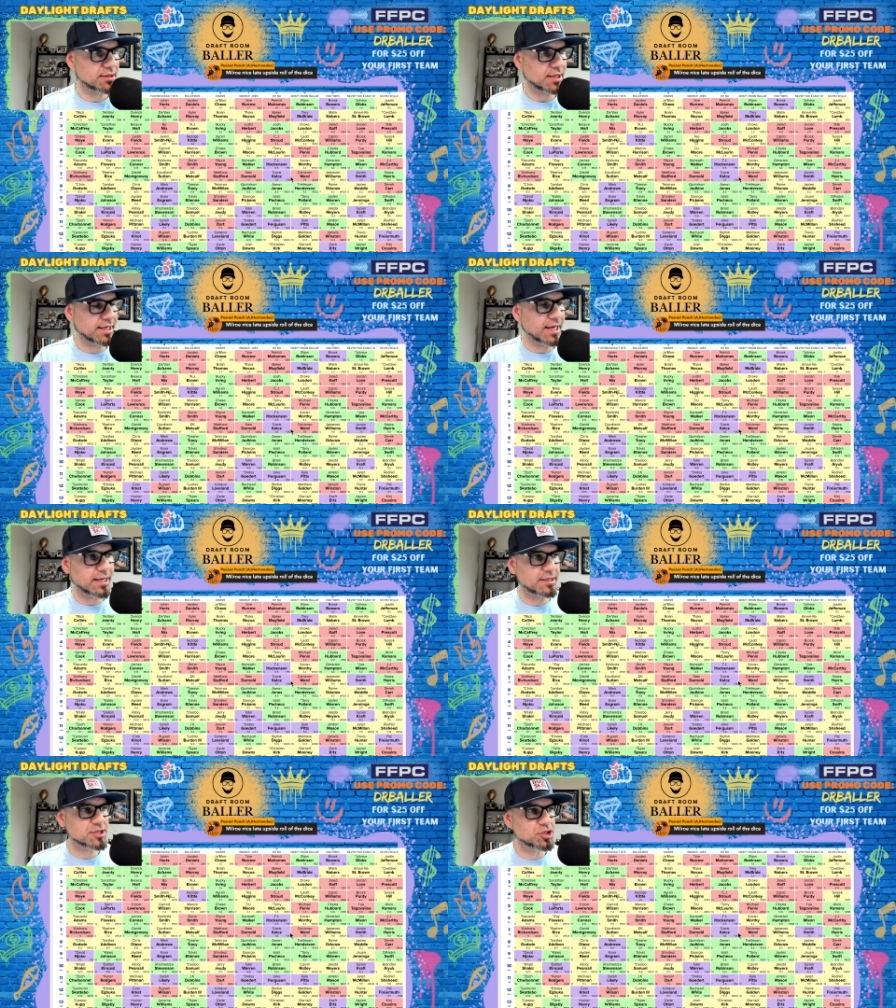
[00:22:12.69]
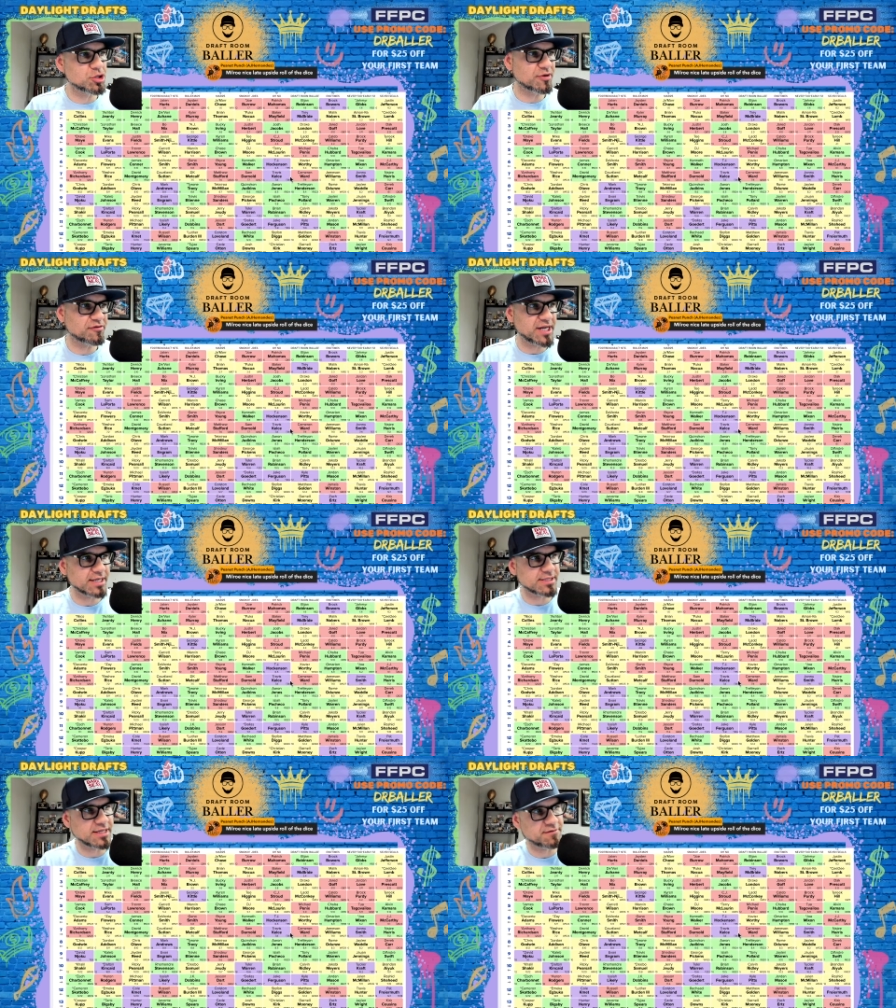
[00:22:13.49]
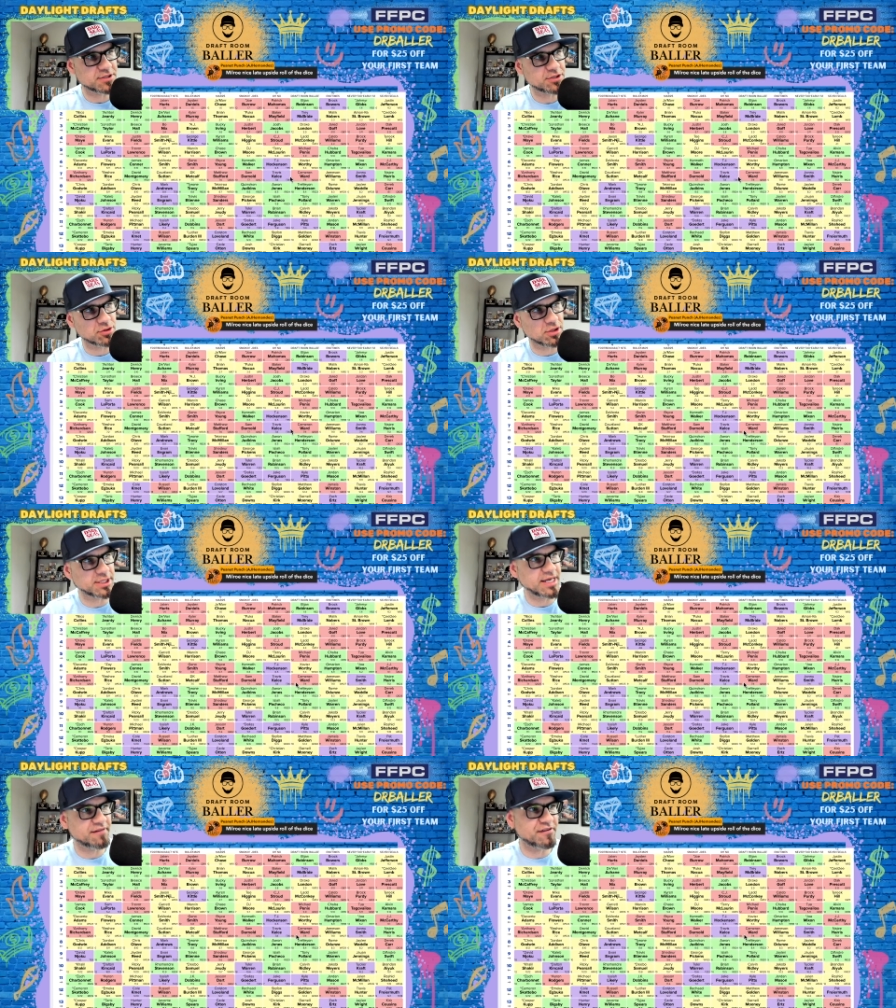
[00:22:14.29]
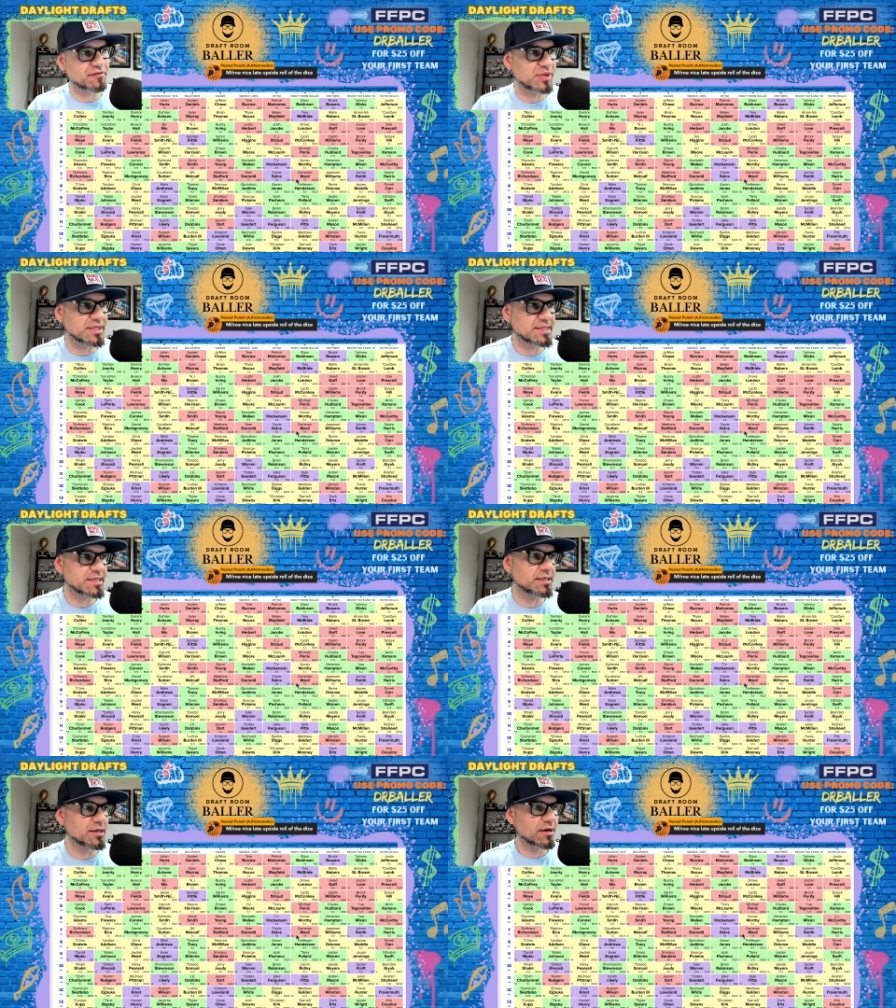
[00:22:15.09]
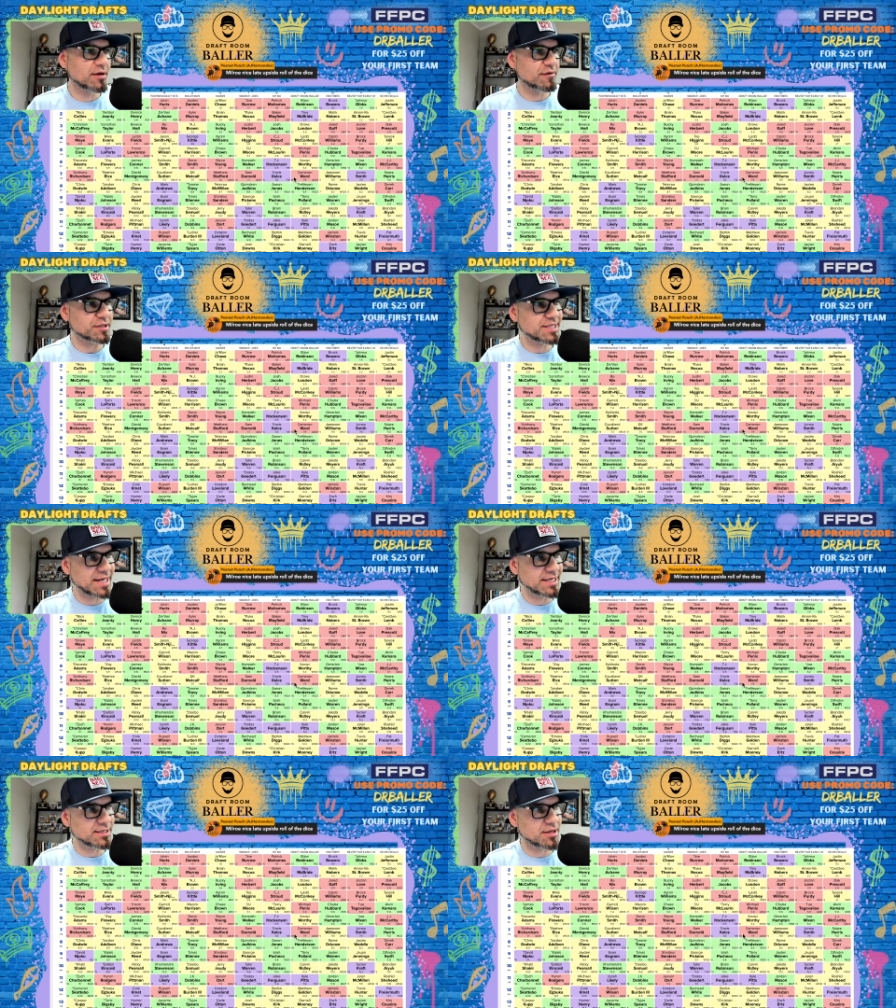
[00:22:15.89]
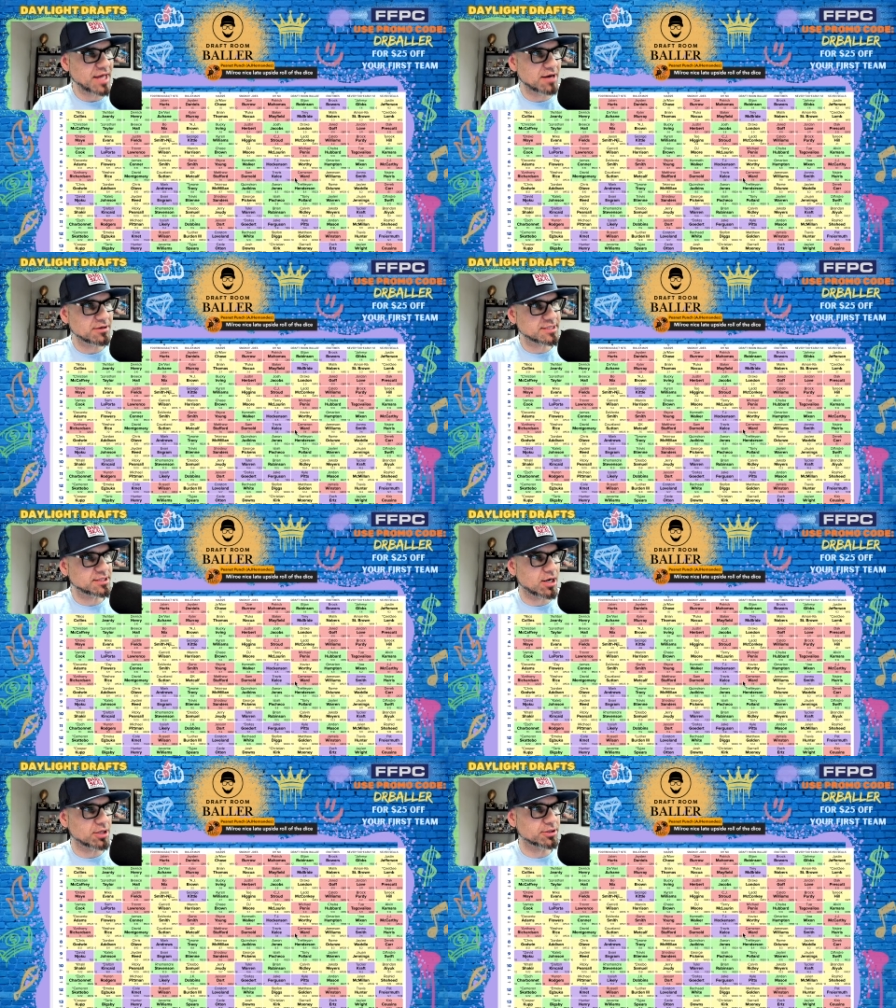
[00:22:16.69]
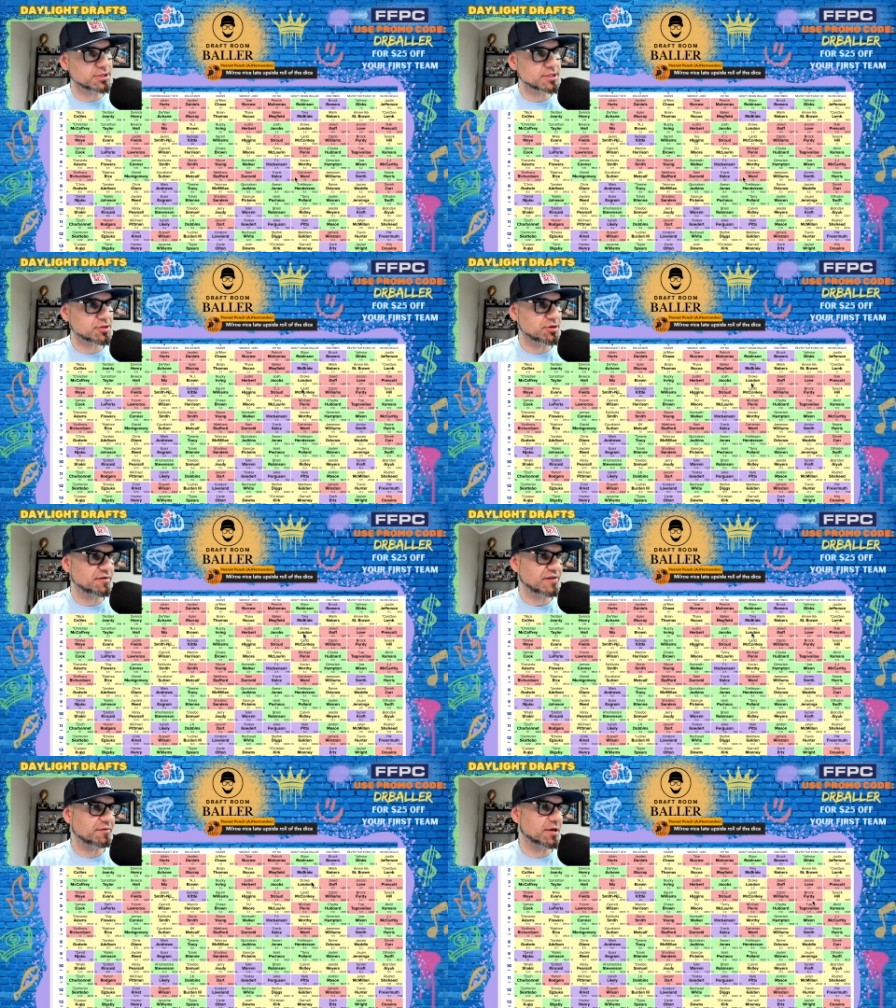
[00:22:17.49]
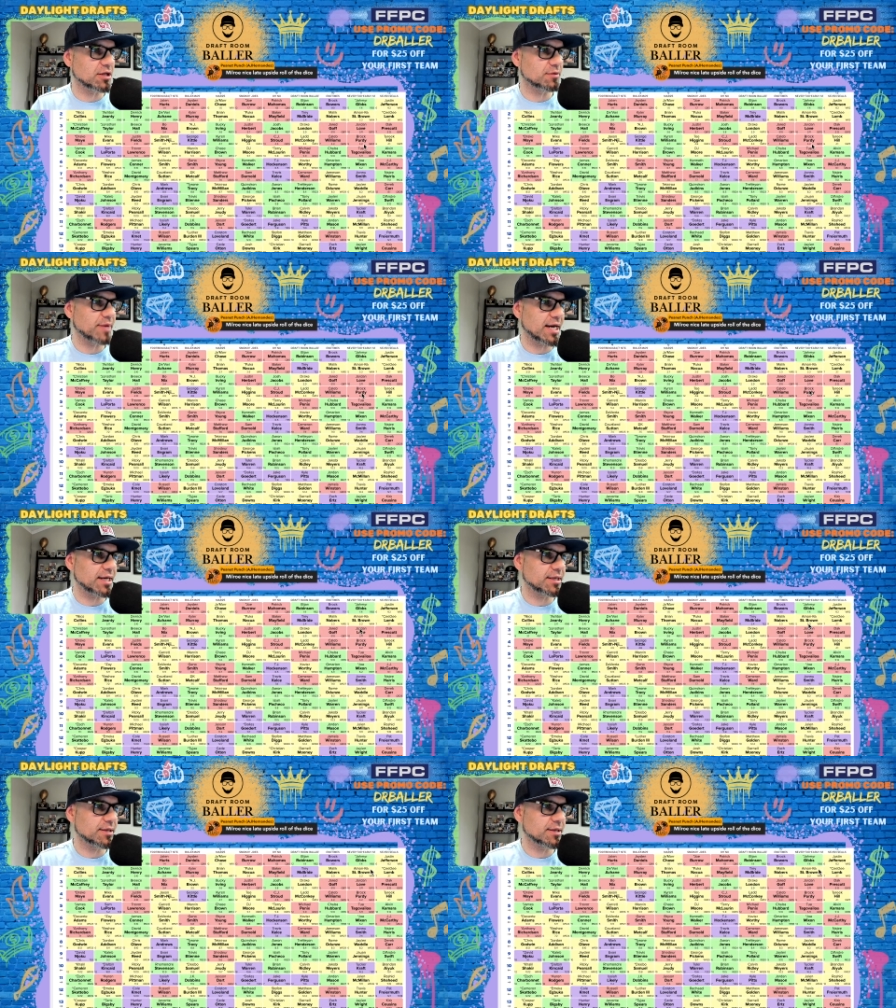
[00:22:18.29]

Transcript: Again, Superflex, never too early, FFPC for $10,000, $35 buy-in.